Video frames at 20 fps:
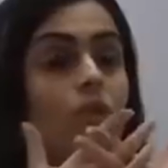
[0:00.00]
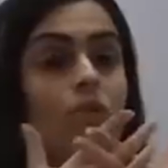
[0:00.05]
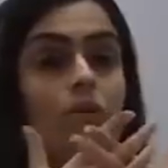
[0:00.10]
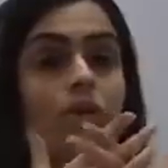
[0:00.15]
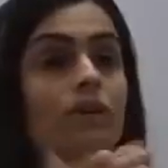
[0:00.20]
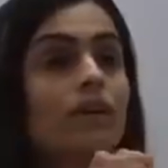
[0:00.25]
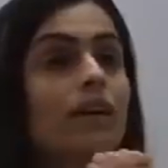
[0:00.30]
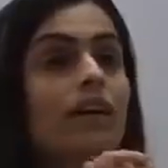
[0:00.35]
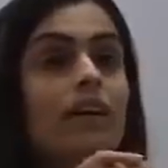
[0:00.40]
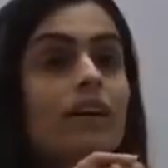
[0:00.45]
who
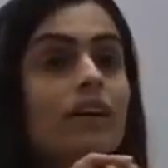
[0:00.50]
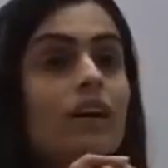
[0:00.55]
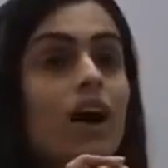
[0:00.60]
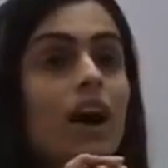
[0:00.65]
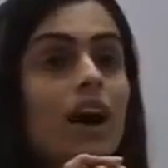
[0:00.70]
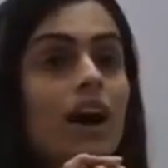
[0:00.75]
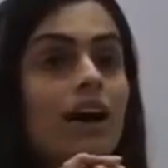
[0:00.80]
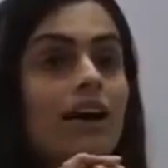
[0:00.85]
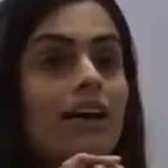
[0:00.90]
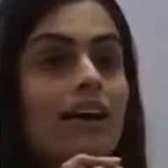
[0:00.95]
created
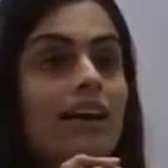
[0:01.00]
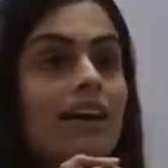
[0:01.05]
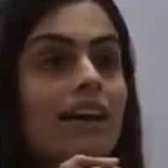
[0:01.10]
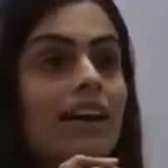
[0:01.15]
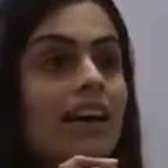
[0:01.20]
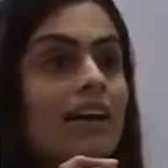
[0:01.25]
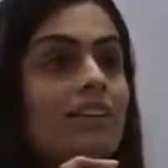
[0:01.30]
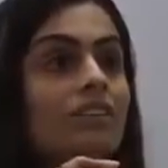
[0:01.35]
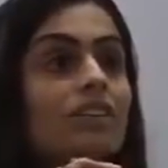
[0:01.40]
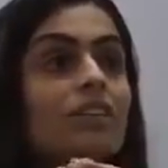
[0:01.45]
God?
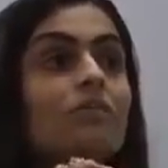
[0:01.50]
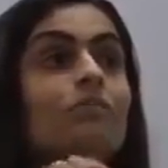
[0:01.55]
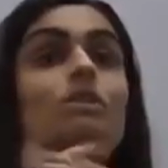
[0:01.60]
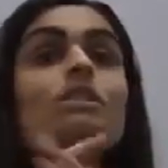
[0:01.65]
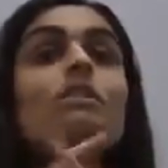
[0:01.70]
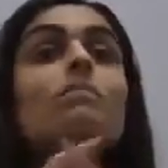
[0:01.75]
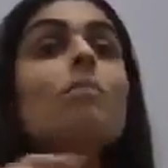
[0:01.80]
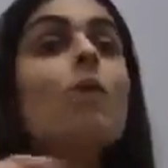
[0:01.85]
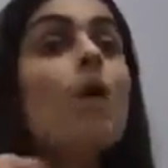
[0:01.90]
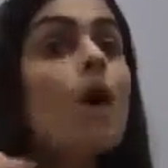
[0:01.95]
And she
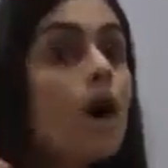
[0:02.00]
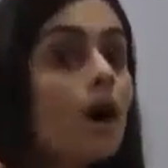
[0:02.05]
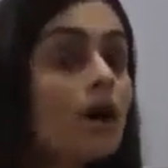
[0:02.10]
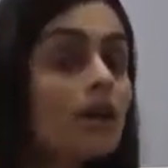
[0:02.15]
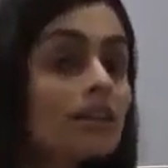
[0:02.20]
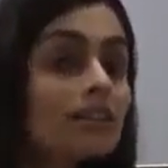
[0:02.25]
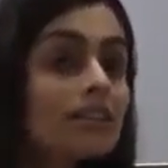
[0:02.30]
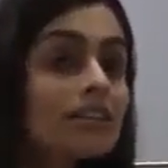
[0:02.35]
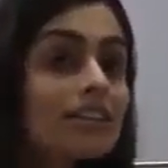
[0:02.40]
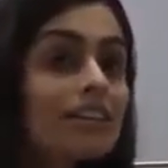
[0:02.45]
was
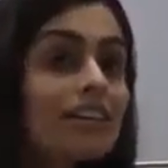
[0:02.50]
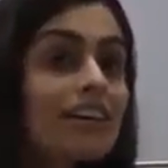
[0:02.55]
appalled.